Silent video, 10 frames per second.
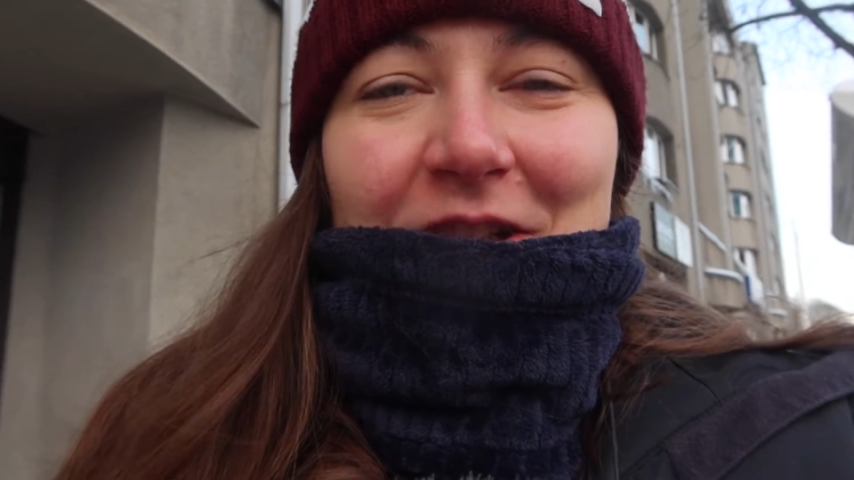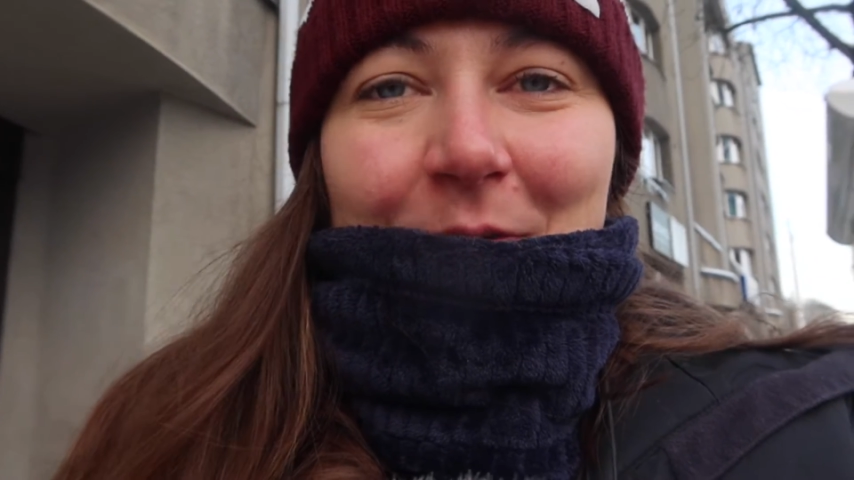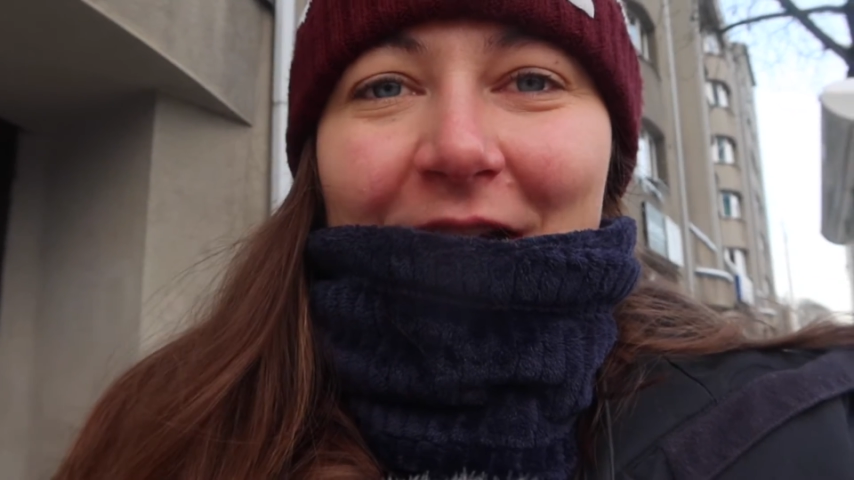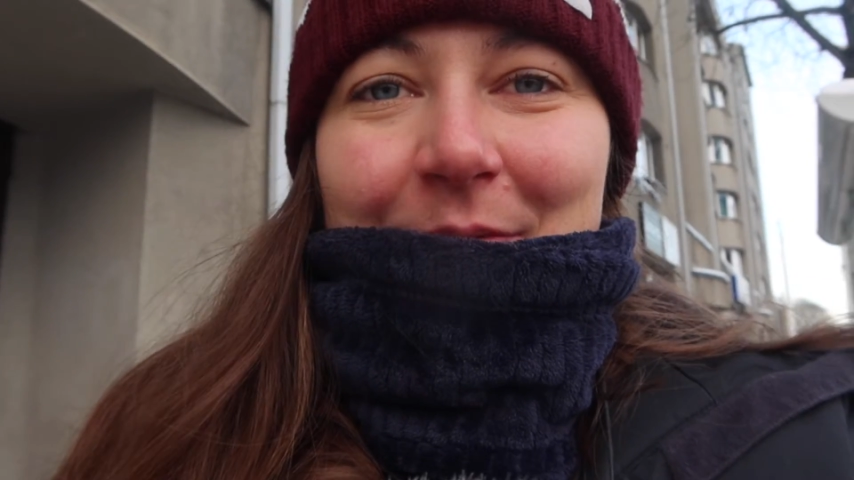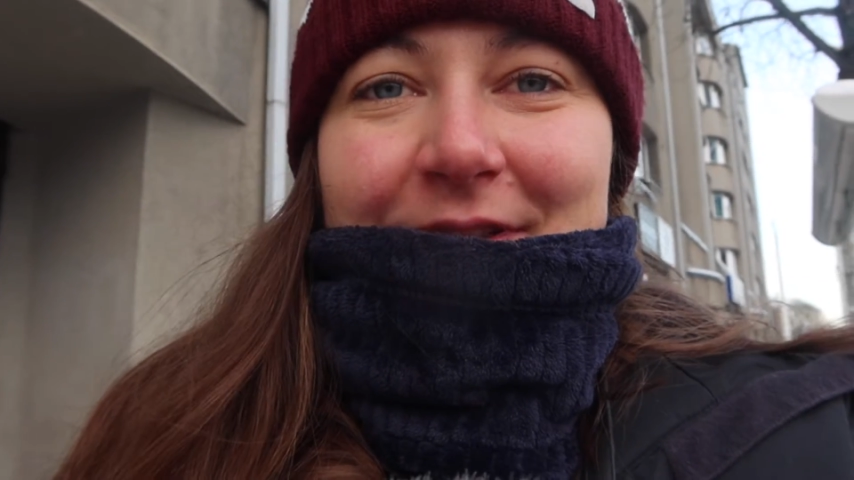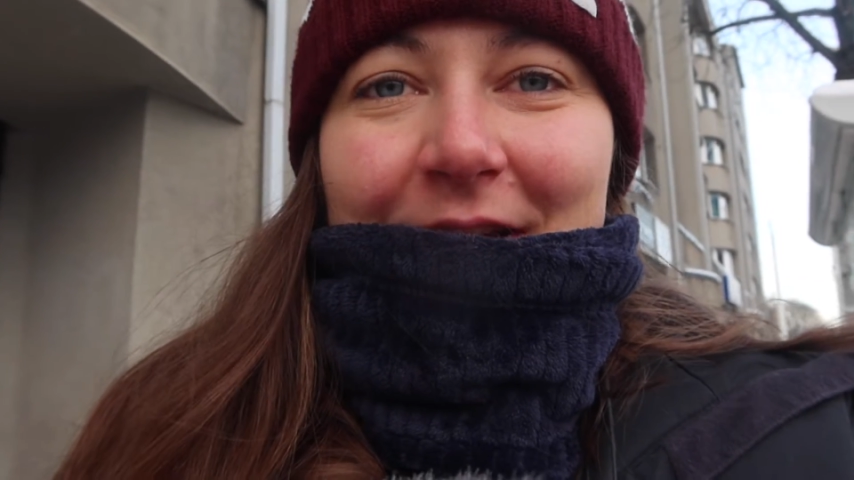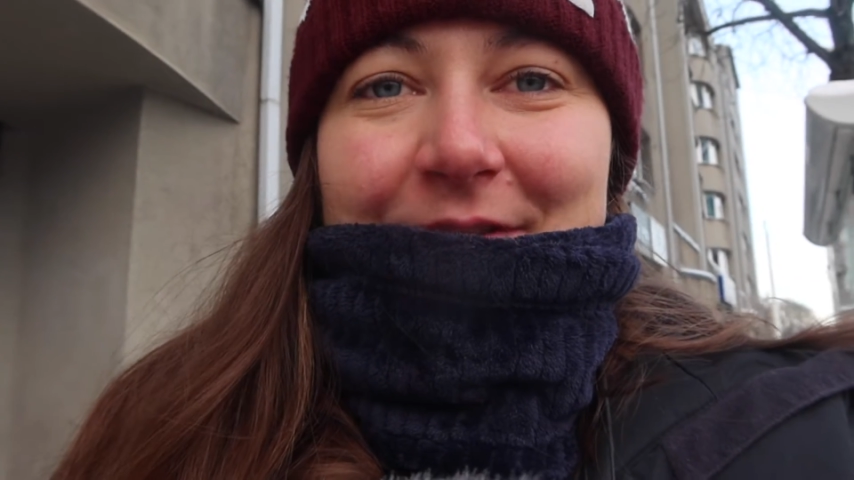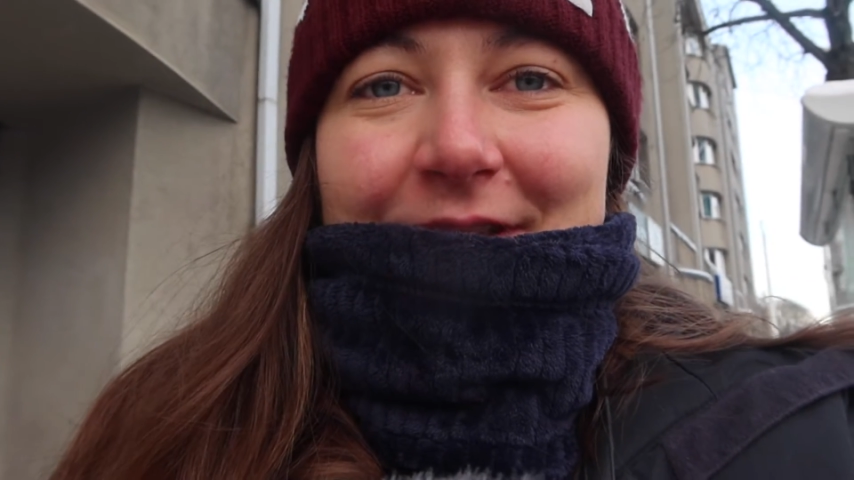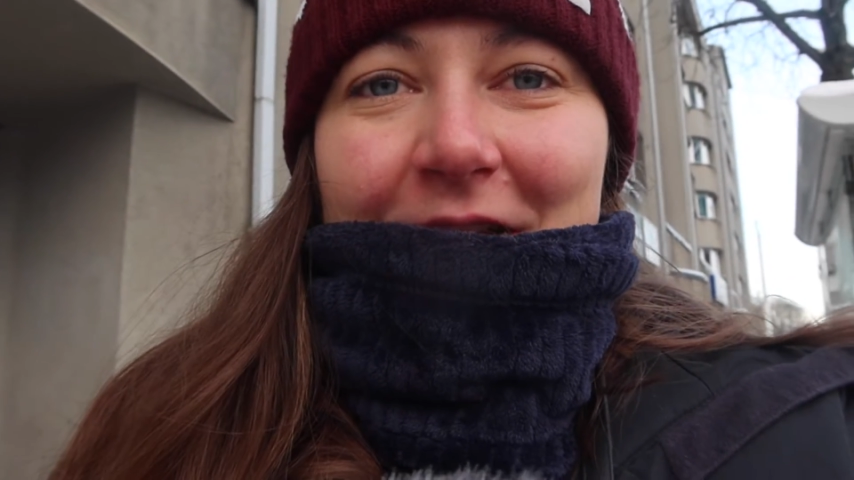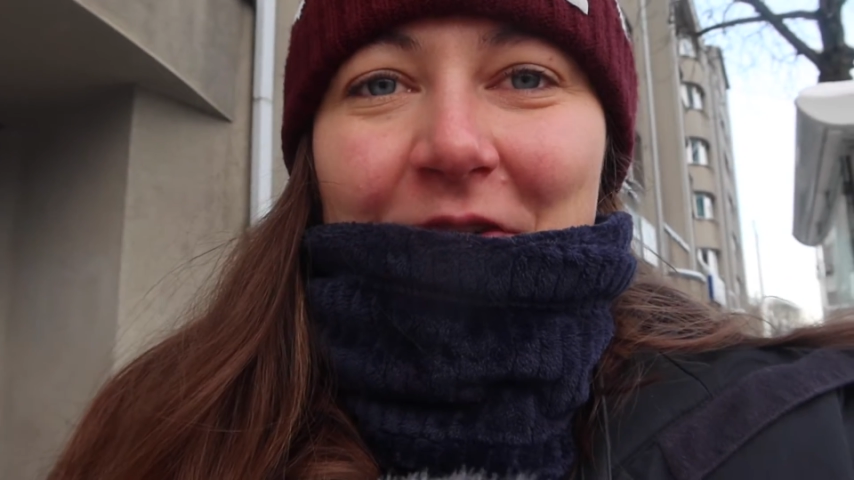2 hours
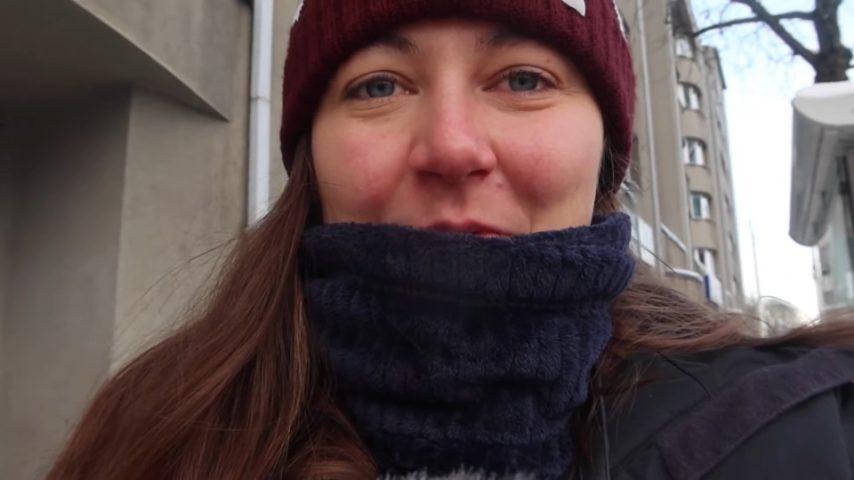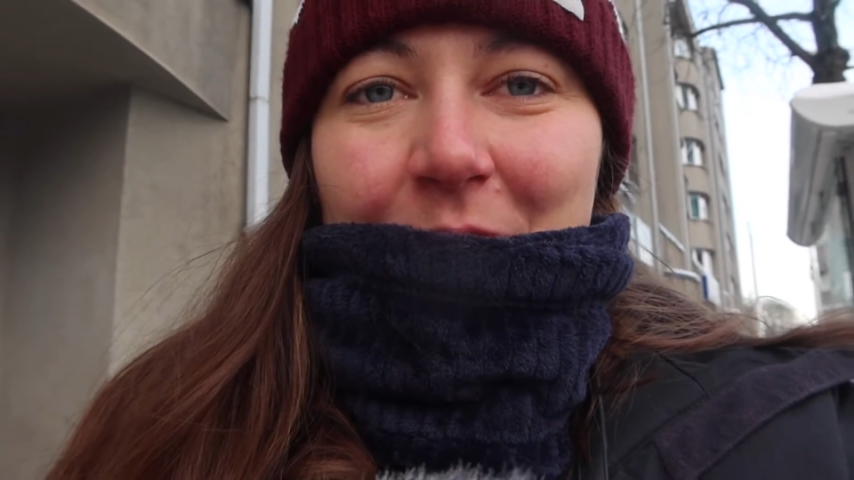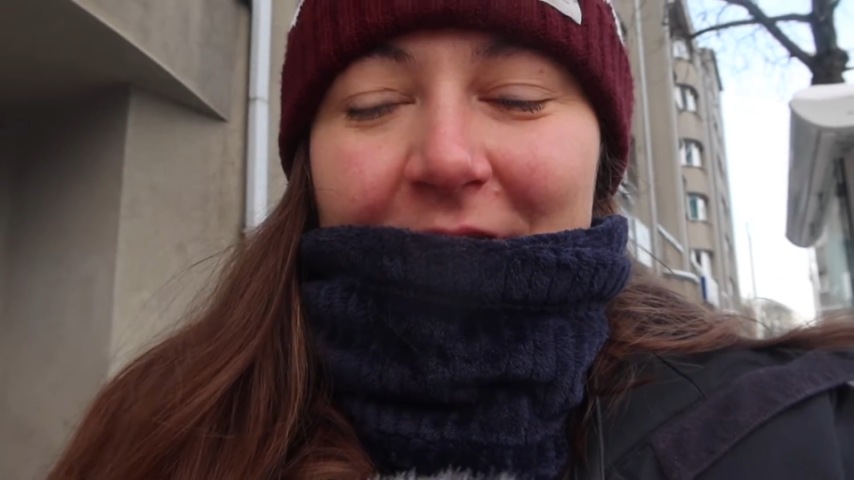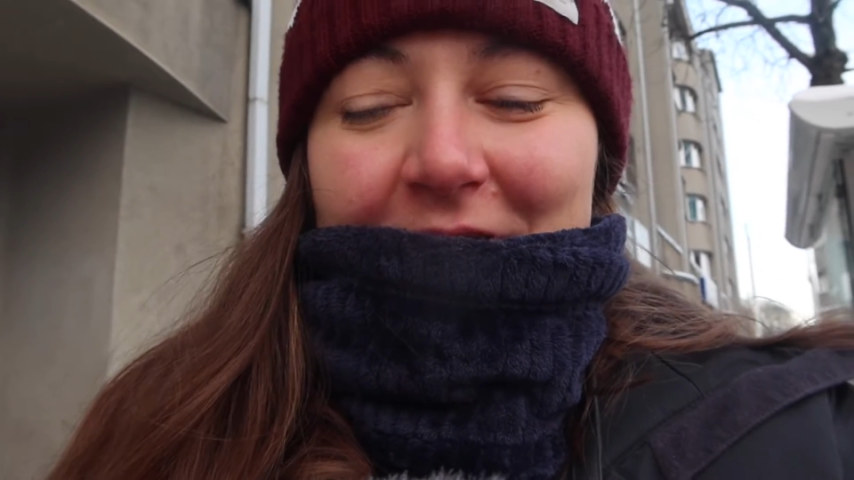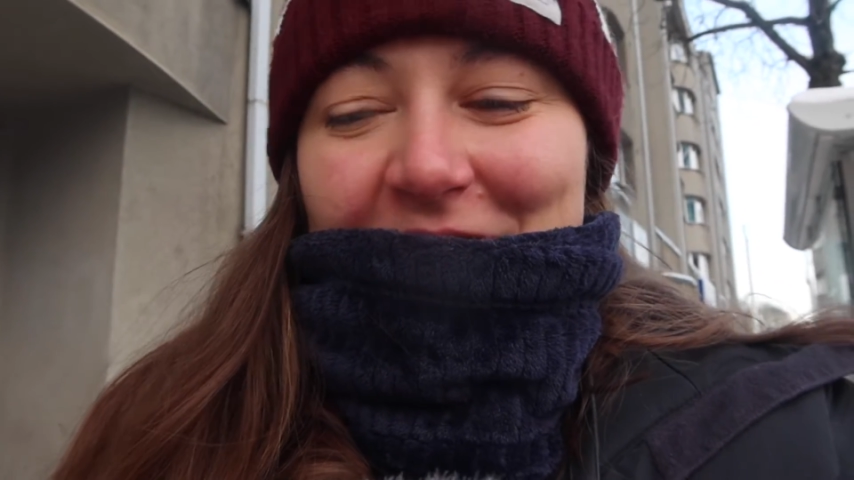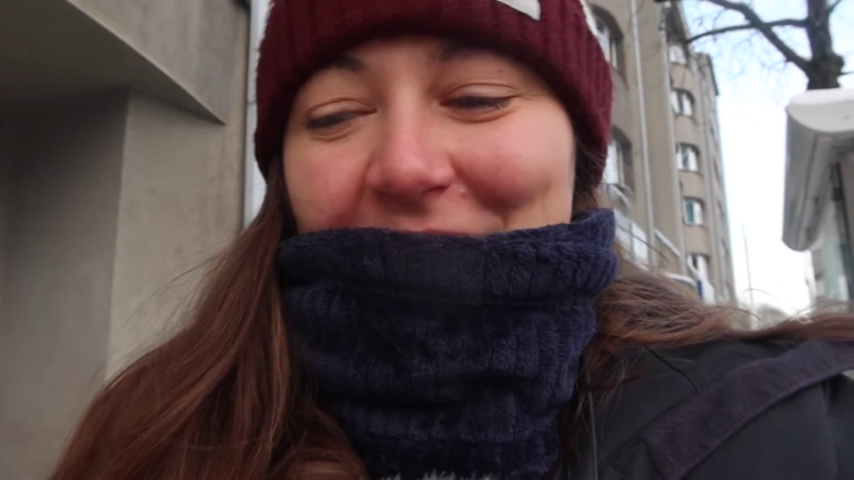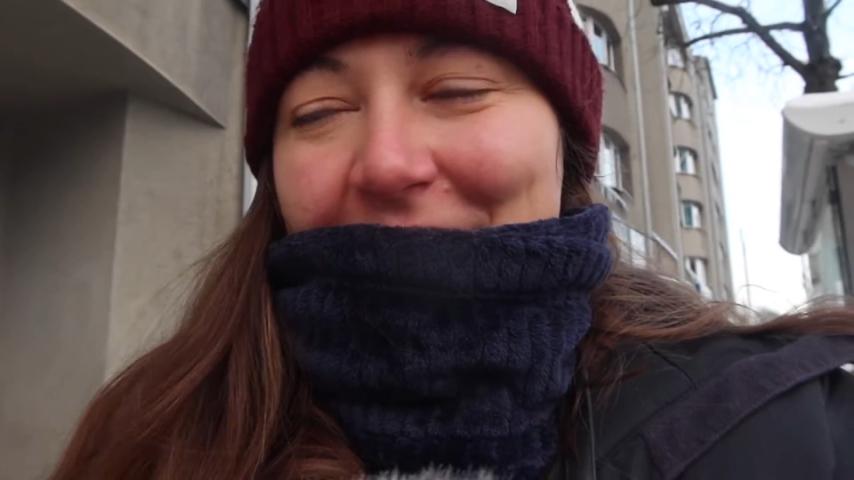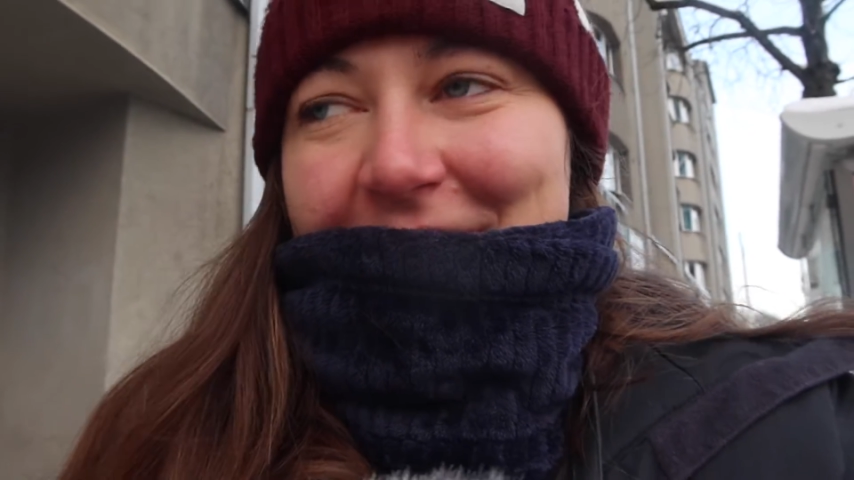outside on a walking tour,